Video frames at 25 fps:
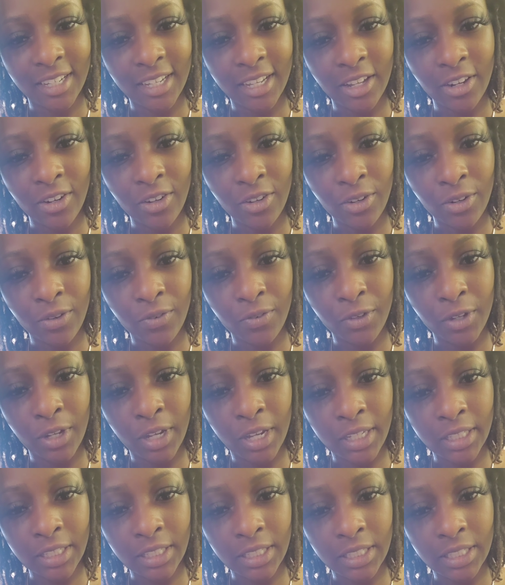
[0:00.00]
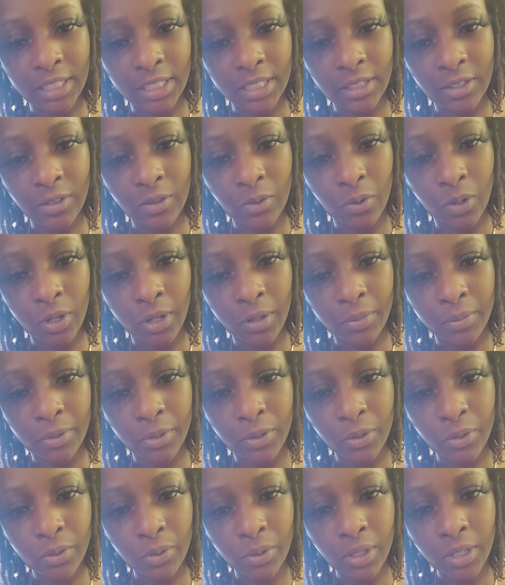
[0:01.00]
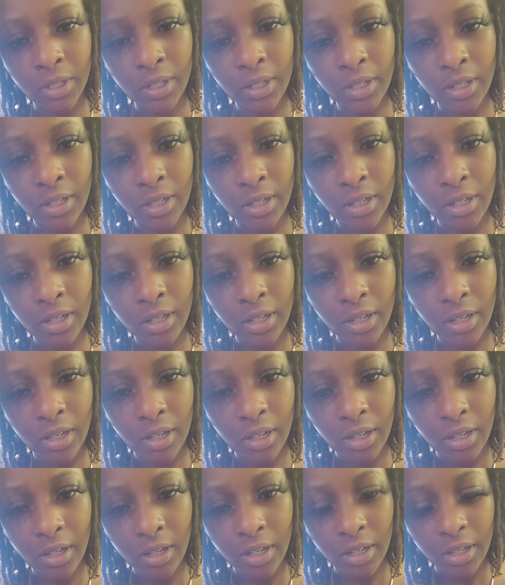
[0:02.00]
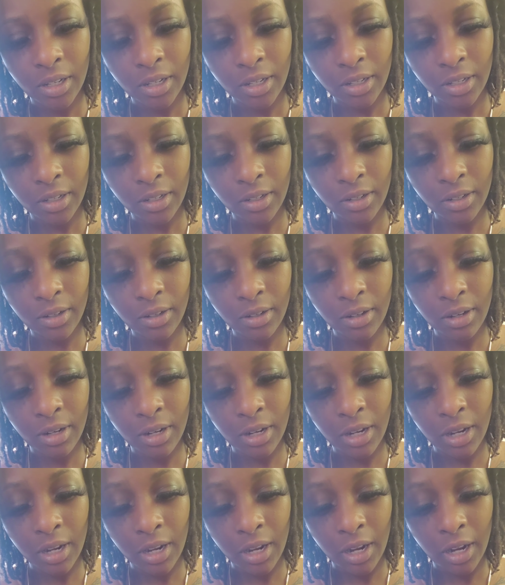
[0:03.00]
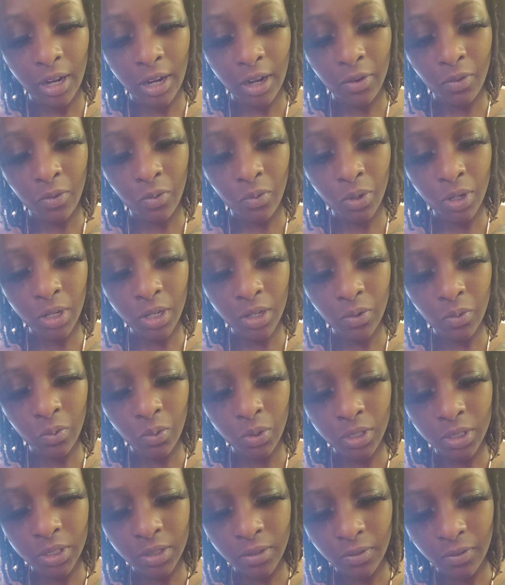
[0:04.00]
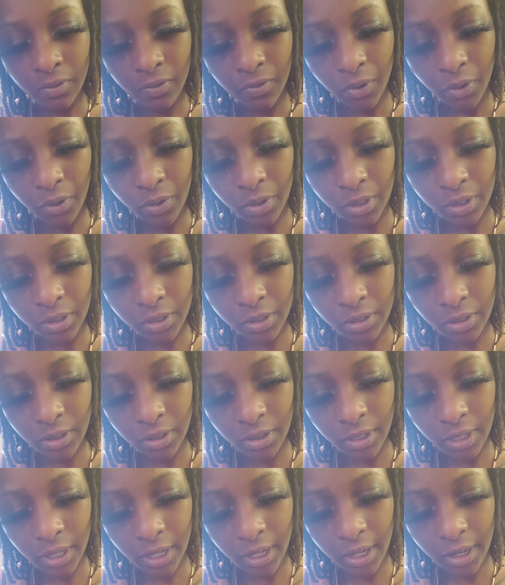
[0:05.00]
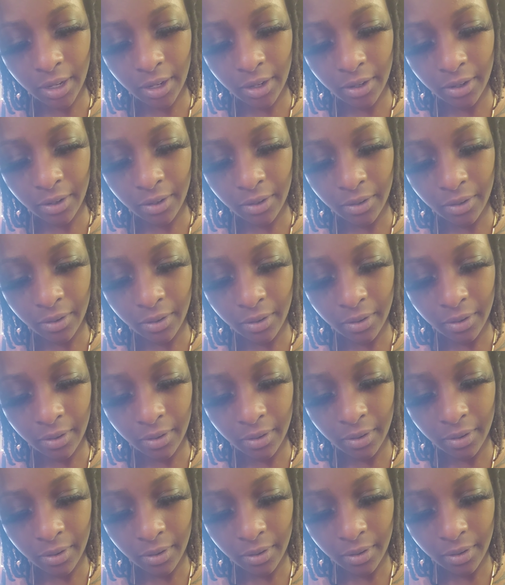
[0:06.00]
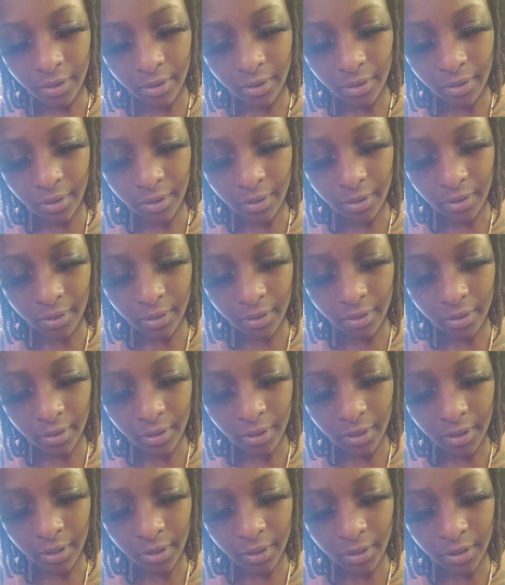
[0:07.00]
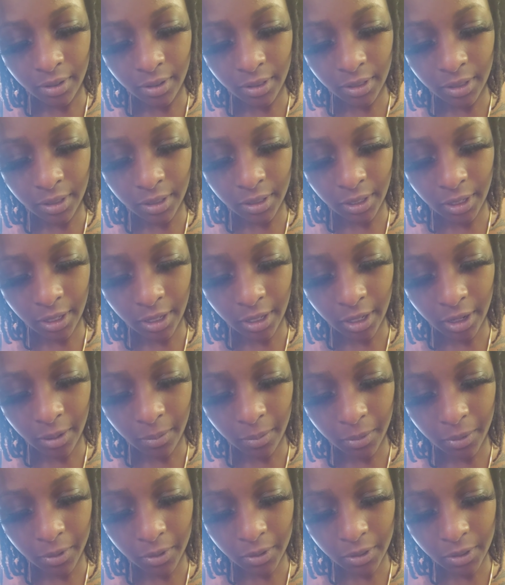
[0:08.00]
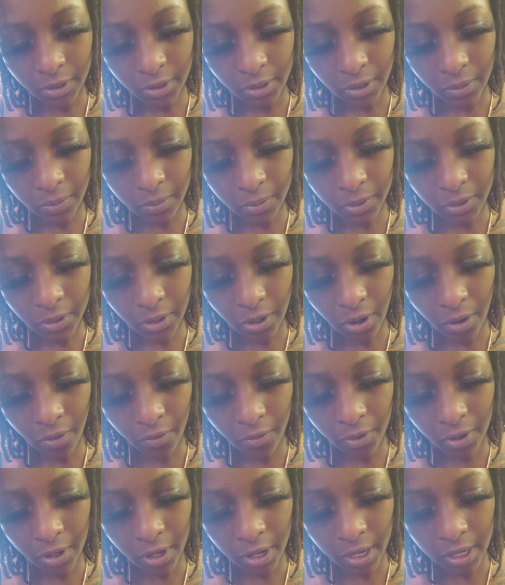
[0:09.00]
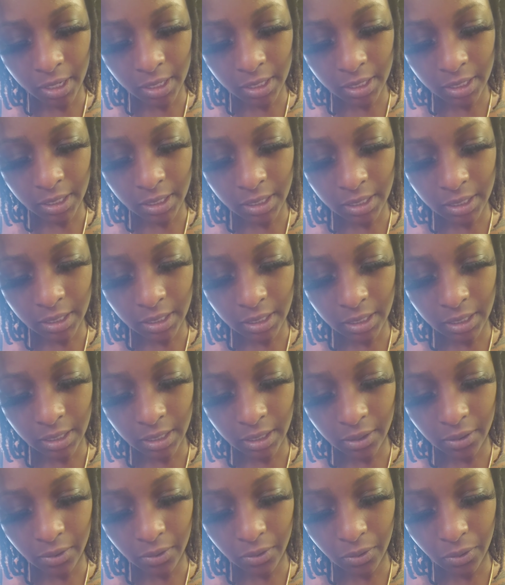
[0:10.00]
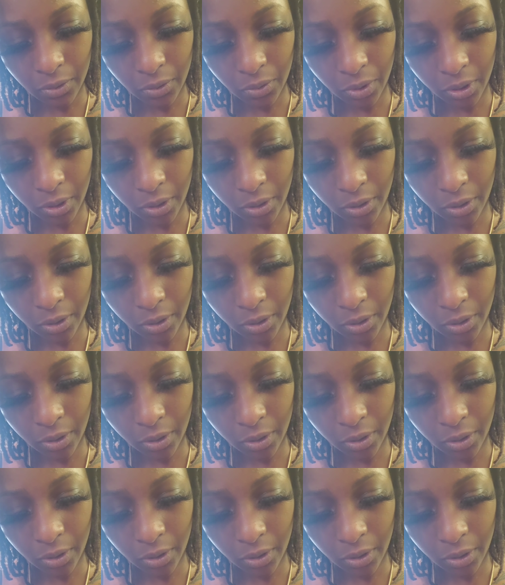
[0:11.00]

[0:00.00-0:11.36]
I don't know if you guys can see what I'm doing here. I really wasn't focused on how it looked in the camera, so I'm sorry if you guys didn't see nothing throughout